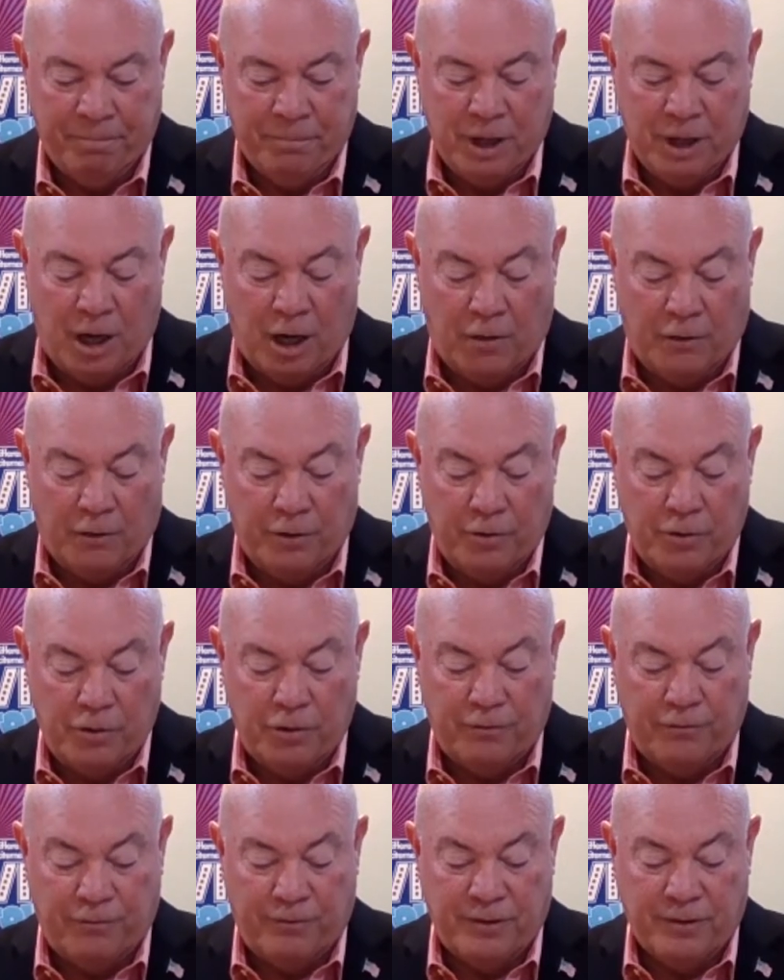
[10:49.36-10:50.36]
Although
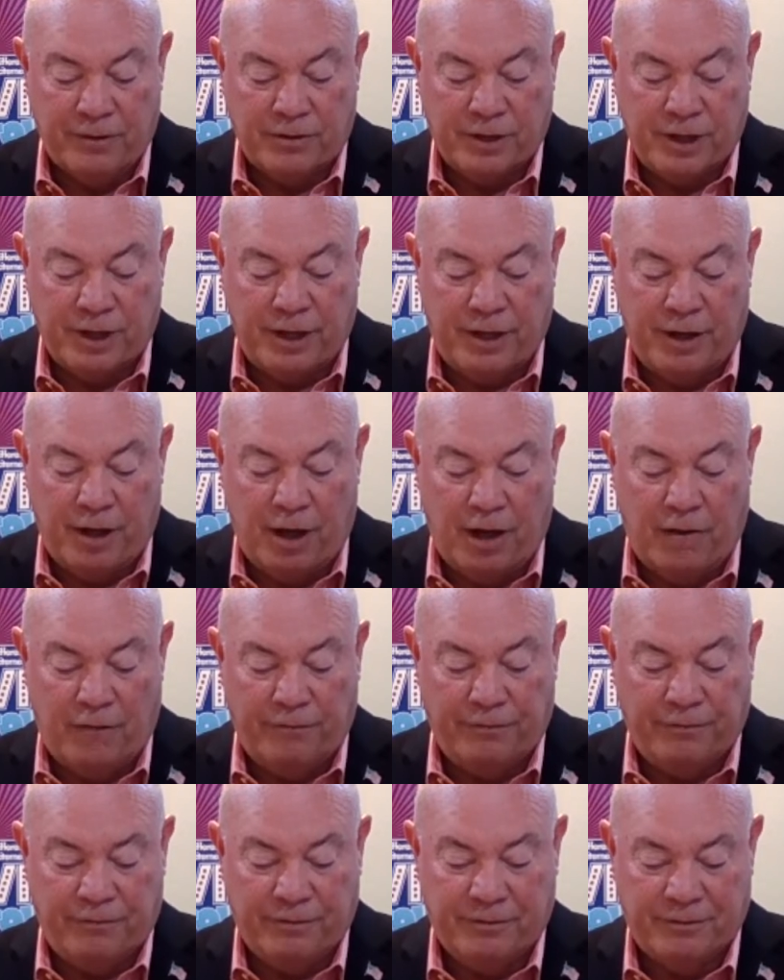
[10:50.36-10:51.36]
you feel cut off
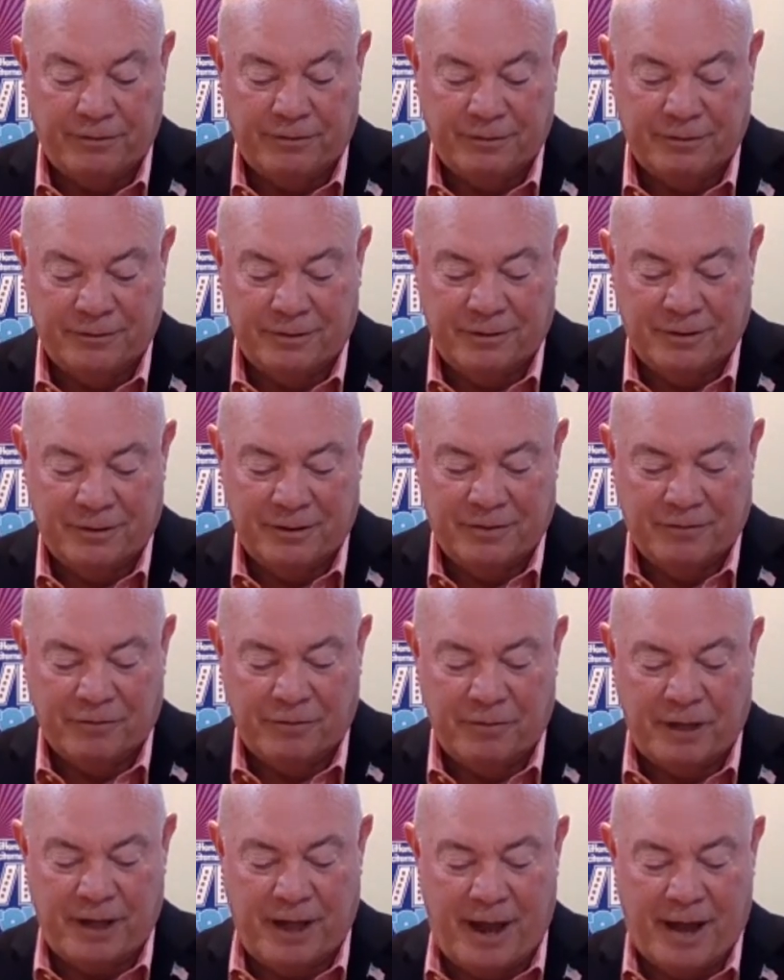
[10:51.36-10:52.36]

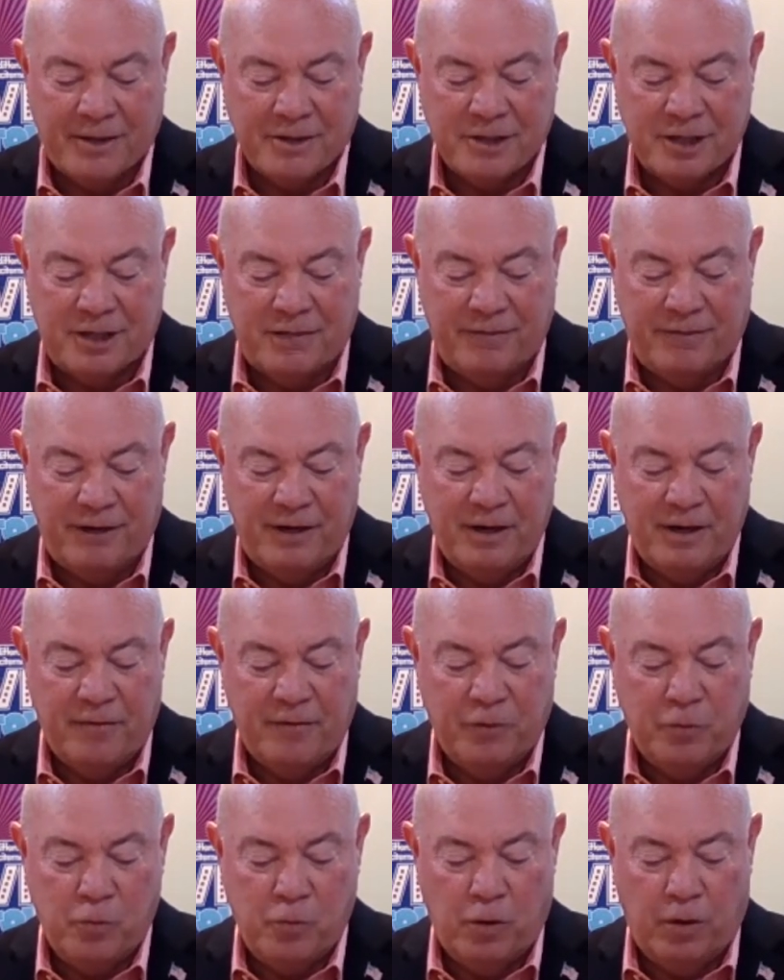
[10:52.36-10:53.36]
from the activity of
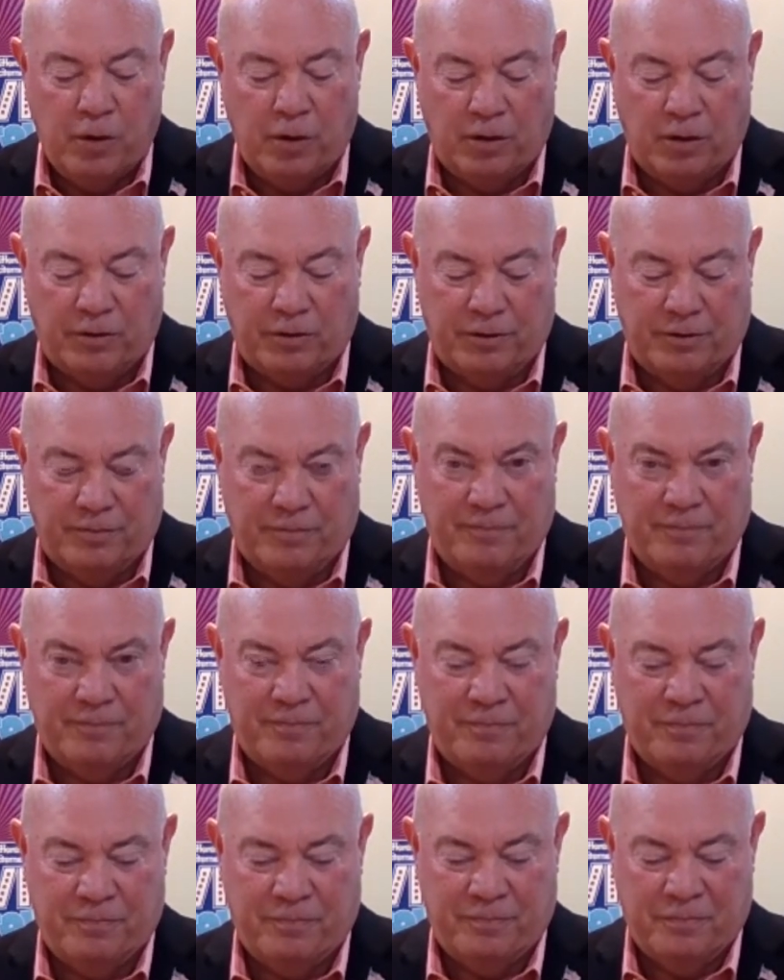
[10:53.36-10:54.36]
the world,
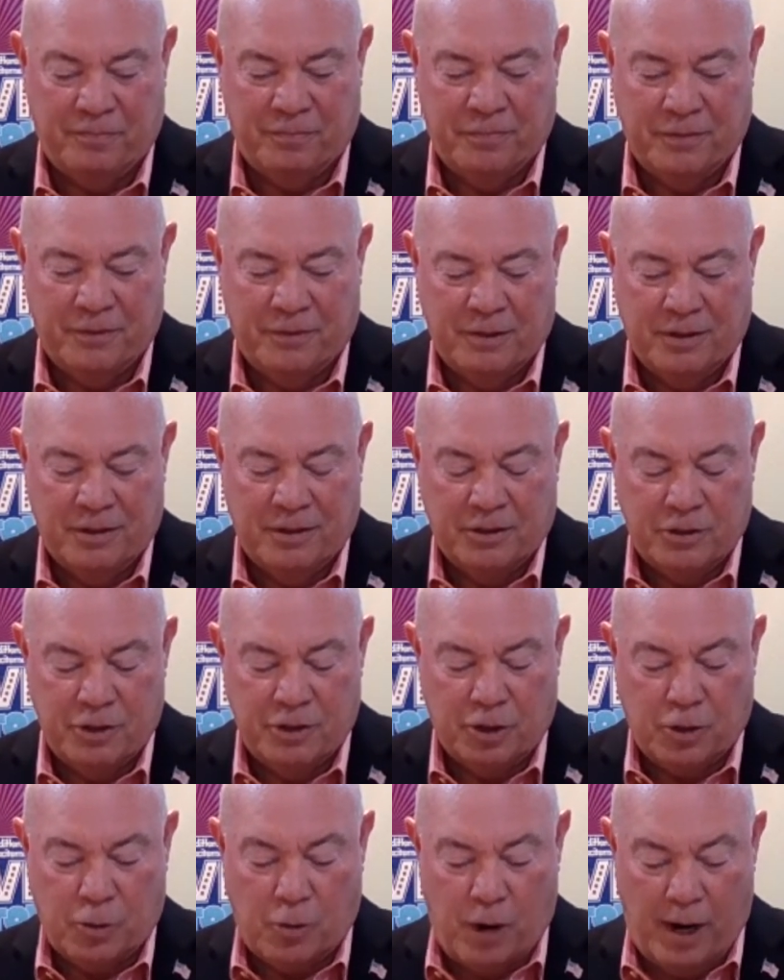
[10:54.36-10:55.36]
your
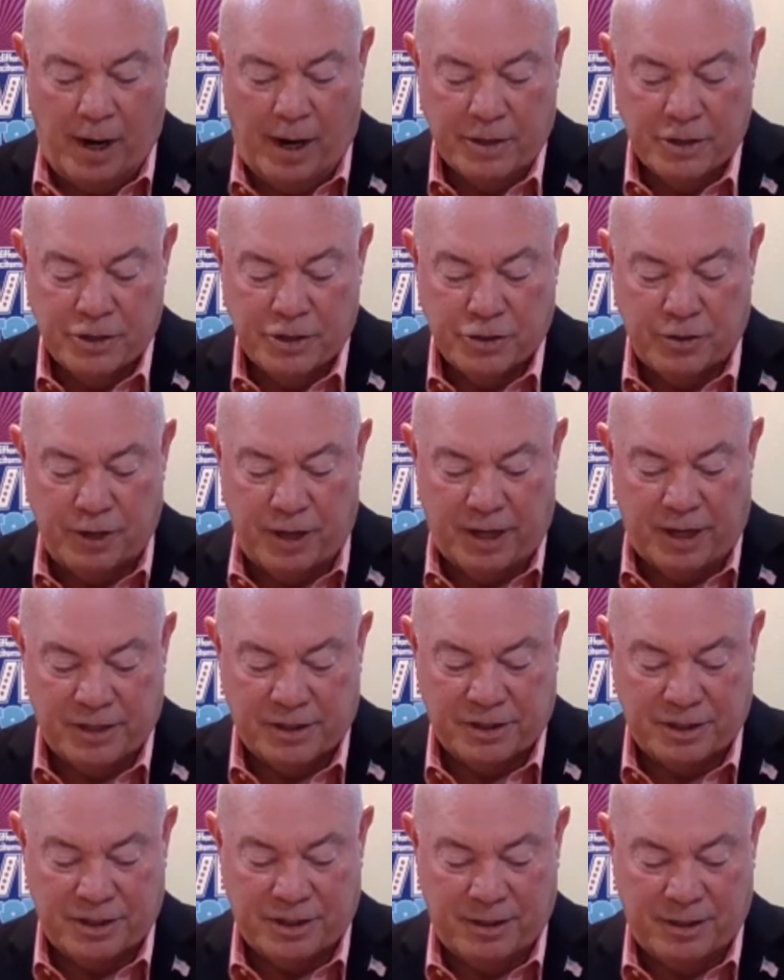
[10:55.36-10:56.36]
quiet
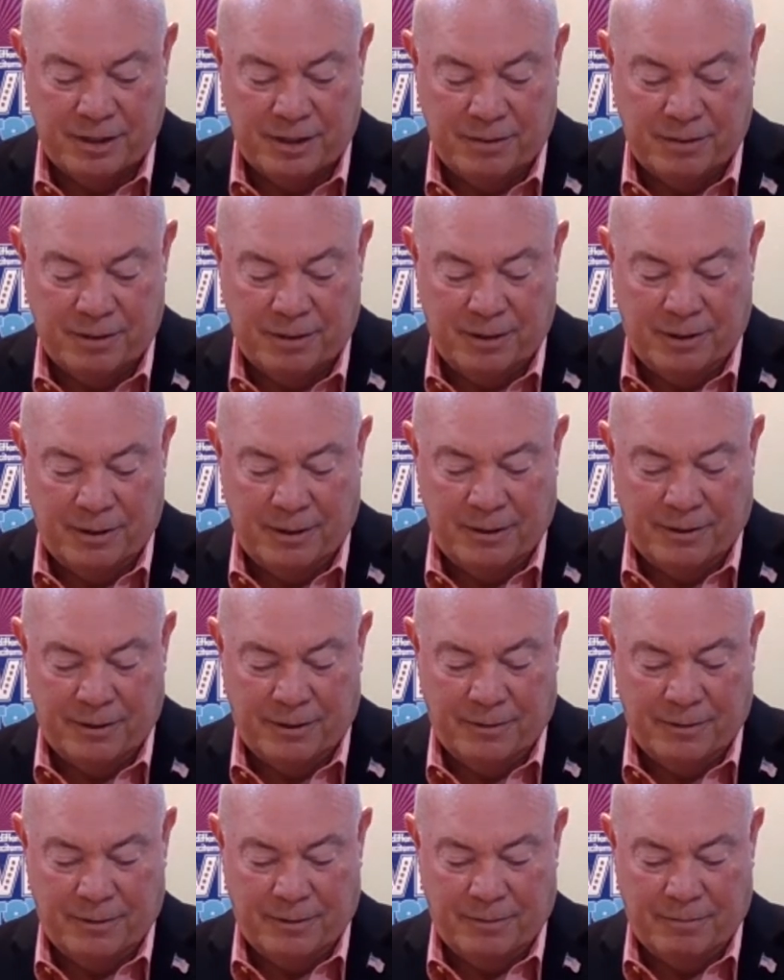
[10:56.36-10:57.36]
trust
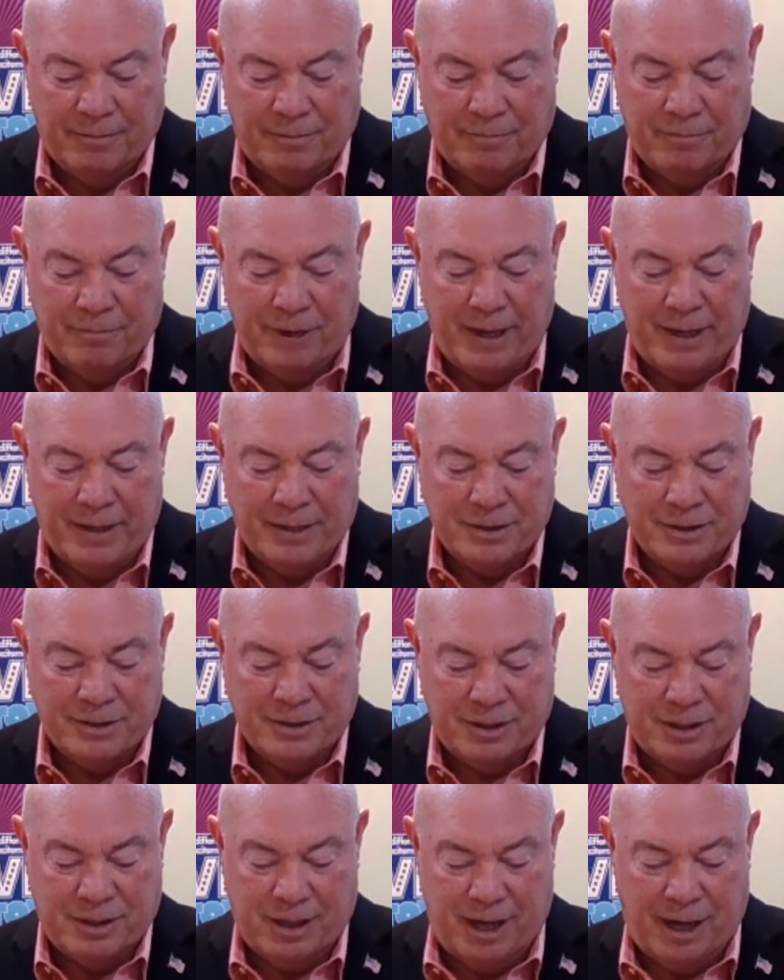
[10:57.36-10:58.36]

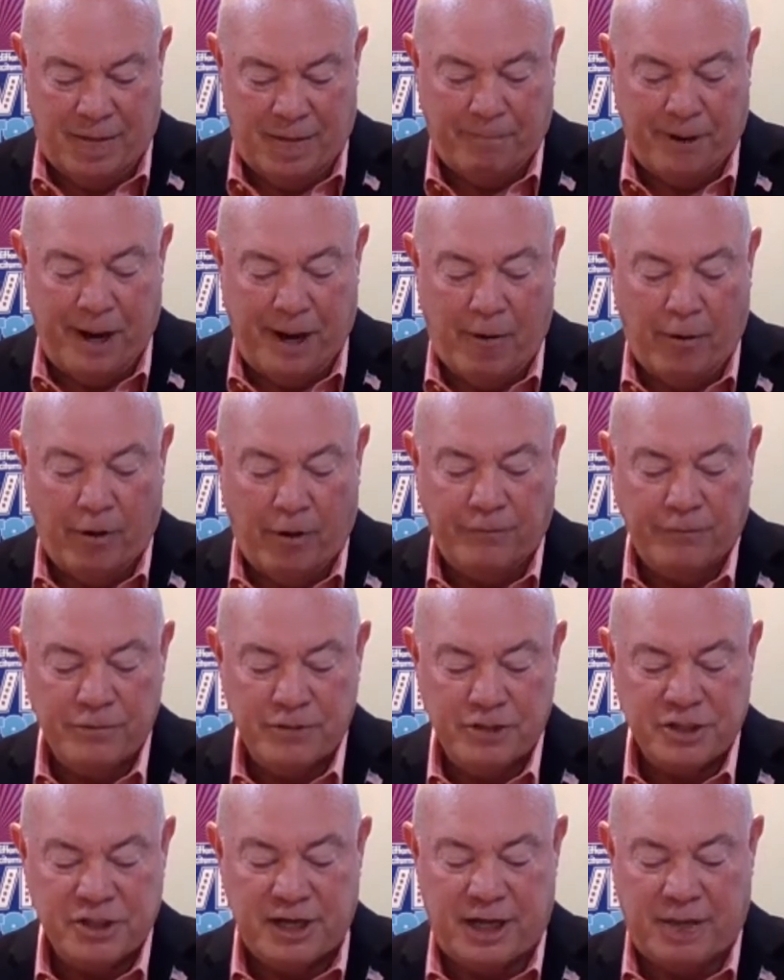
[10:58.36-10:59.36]
makes a powerful
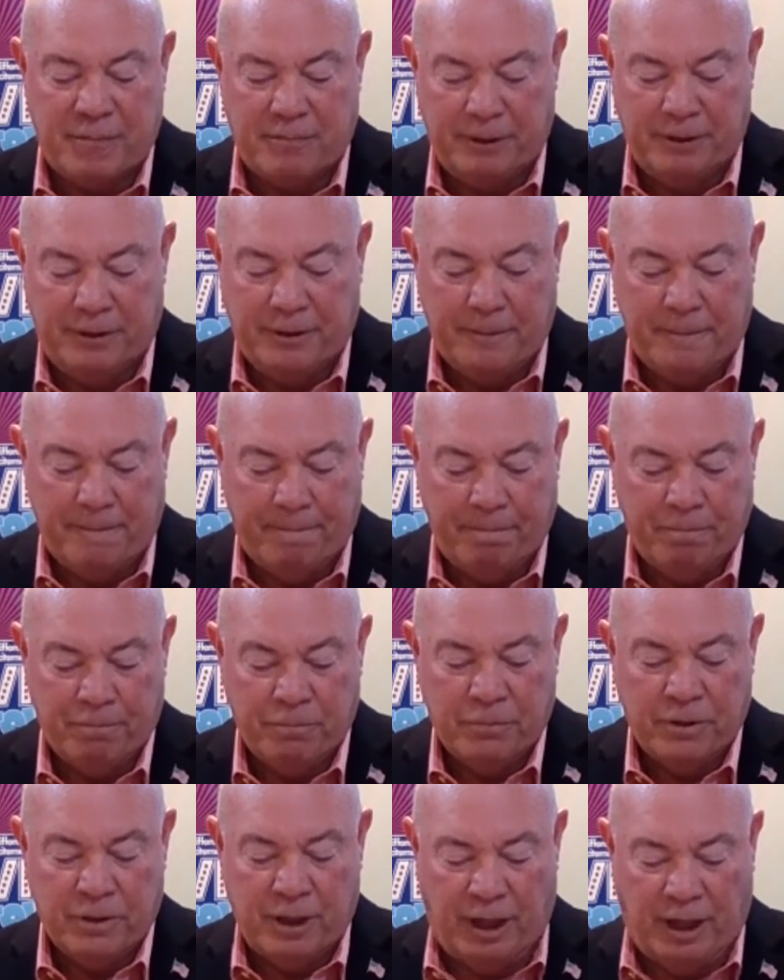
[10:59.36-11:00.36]
statement
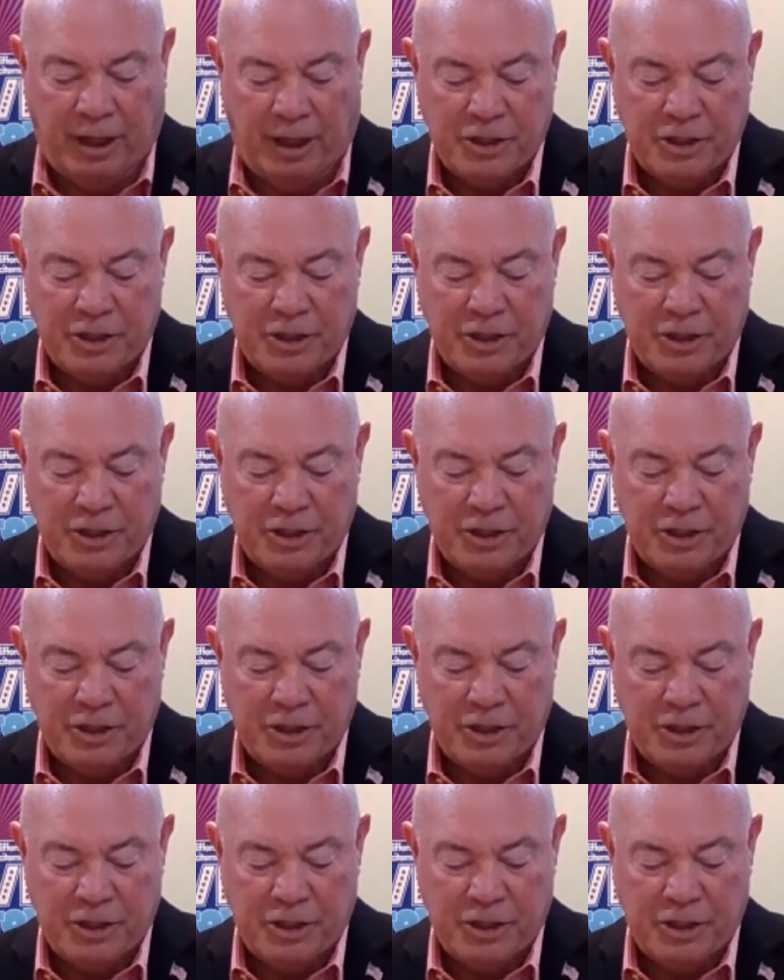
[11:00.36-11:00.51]
in